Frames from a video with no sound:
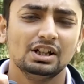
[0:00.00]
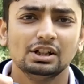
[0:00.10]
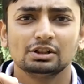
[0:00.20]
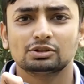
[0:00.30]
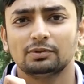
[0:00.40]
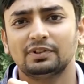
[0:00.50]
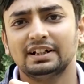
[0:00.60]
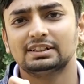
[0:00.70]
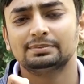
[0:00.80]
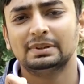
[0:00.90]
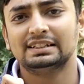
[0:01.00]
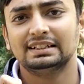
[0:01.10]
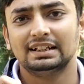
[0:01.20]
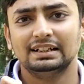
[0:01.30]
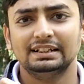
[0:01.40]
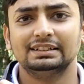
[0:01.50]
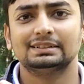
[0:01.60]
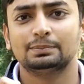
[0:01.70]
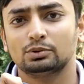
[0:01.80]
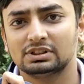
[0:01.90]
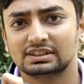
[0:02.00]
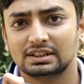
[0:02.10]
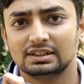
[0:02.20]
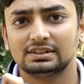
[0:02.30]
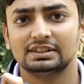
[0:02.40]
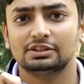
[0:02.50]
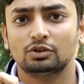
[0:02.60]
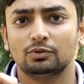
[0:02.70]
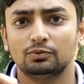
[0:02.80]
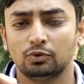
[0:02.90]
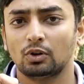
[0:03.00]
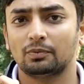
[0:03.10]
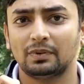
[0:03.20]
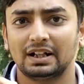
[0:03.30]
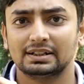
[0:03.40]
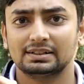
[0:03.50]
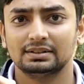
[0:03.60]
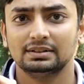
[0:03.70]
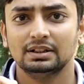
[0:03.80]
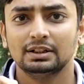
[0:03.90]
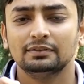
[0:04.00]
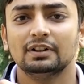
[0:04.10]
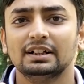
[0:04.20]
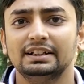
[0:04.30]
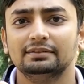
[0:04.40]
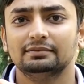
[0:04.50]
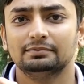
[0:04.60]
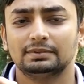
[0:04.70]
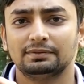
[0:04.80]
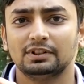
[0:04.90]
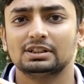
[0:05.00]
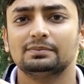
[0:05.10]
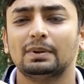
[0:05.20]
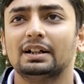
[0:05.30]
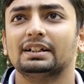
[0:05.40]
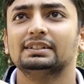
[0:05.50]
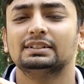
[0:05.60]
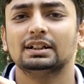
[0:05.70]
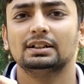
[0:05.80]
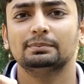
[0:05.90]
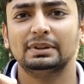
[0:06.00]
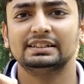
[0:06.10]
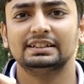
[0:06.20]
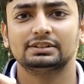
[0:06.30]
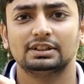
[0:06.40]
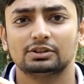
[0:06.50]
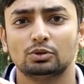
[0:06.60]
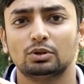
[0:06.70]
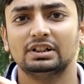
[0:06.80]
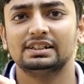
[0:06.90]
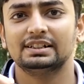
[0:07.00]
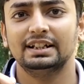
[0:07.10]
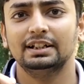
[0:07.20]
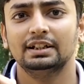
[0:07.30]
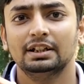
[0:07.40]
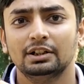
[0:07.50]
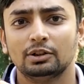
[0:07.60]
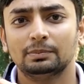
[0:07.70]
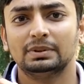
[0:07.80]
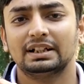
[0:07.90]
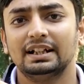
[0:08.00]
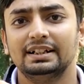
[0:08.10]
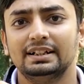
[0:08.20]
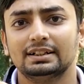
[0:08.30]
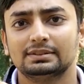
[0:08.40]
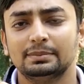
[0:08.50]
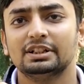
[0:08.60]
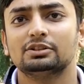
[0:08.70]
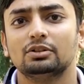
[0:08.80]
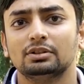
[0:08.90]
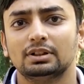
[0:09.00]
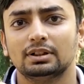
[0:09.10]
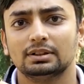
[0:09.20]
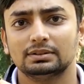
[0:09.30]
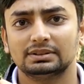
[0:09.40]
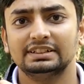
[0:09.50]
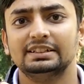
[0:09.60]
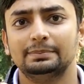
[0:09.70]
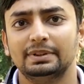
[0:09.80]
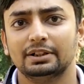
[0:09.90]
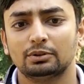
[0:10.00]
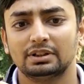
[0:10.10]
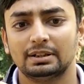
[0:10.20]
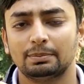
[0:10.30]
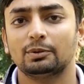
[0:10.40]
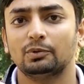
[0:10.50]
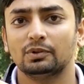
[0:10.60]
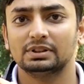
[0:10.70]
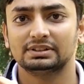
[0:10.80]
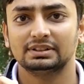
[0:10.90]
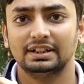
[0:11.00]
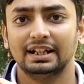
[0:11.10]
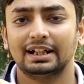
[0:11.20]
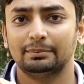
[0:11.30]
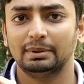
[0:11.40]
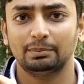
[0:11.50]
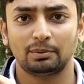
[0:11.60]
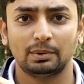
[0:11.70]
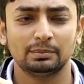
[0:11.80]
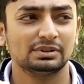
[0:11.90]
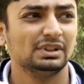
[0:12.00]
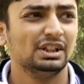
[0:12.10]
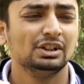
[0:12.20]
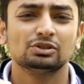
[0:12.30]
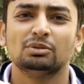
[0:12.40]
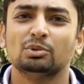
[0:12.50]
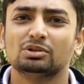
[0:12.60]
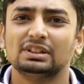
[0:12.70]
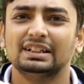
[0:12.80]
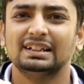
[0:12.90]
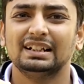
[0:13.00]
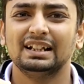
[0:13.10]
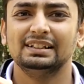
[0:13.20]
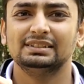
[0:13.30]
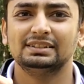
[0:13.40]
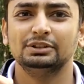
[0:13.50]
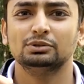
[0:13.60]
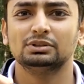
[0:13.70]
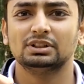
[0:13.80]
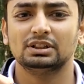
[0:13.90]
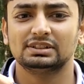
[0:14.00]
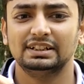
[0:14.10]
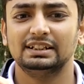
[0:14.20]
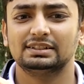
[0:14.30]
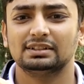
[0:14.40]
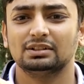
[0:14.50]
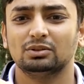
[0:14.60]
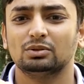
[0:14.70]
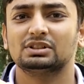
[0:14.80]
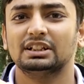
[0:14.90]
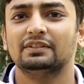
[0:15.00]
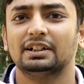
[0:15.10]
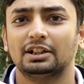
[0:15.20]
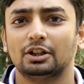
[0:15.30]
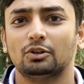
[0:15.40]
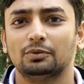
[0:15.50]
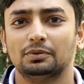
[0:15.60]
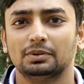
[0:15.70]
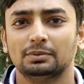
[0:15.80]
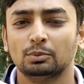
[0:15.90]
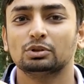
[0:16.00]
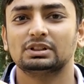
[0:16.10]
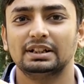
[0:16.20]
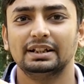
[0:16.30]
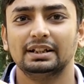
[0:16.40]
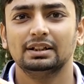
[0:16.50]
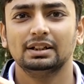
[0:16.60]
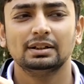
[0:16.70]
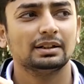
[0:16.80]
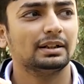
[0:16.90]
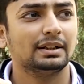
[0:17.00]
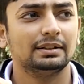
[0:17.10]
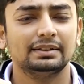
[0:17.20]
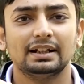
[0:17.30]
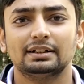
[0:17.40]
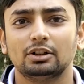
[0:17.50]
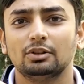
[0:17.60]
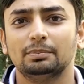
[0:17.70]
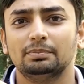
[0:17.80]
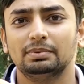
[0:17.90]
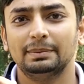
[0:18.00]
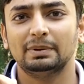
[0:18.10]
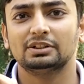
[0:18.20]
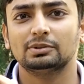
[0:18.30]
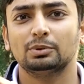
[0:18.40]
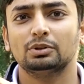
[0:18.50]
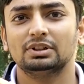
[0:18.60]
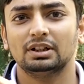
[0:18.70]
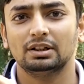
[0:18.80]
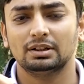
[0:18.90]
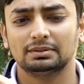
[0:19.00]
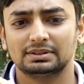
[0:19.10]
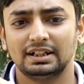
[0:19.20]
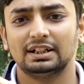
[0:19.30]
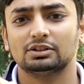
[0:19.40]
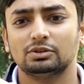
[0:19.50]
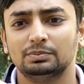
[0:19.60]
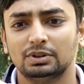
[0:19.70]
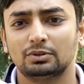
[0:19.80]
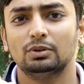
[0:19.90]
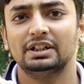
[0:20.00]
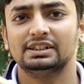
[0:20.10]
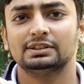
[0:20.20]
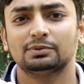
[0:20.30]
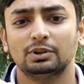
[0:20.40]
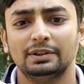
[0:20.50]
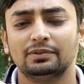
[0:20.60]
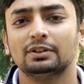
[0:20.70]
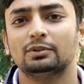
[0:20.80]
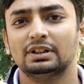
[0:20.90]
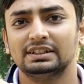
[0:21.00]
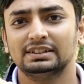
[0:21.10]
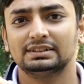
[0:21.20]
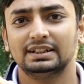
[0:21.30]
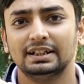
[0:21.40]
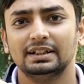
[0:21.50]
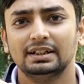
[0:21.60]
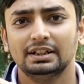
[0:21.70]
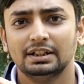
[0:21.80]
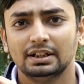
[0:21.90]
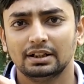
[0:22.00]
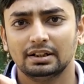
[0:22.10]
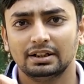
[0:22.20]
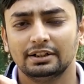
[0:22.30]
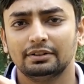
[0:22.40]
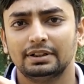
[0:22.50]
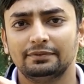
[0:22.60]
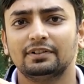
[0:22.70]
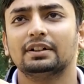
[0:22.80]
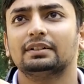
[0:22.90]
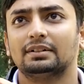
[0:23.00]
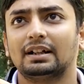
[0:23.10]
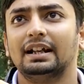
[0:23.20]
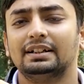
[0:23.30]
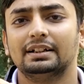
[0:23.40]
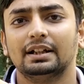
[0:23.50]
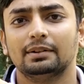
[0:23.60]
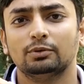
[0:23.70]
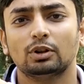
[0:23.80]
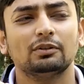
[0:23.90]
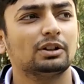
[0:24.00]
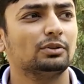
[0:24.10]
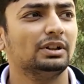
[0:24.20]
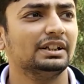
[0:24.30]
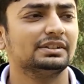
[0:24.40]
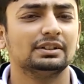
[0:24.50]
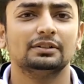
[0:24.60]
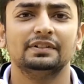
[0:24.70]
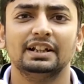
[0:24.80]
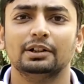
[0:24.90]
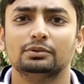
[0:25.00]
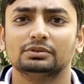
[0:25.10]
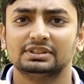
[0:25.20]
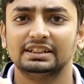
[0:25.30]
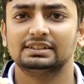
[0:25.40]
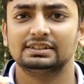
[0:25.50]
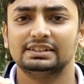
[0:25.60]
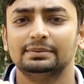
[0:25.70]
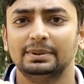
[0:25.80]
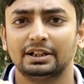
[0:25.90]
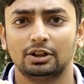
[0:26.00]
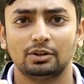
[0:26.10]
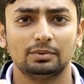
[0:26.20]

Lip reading: So friends, basically this process consists of 4 parts. The first part is the basics, the shortlisting of the candidates based on the CGPA or their performance, academic performance. So mostly Reliance use 6 or 7 cutoff mostly, and that cutoff depends upon the status of the colleges. For different colleges they have a different criteria. For our college we have 6 CGPA cutoff.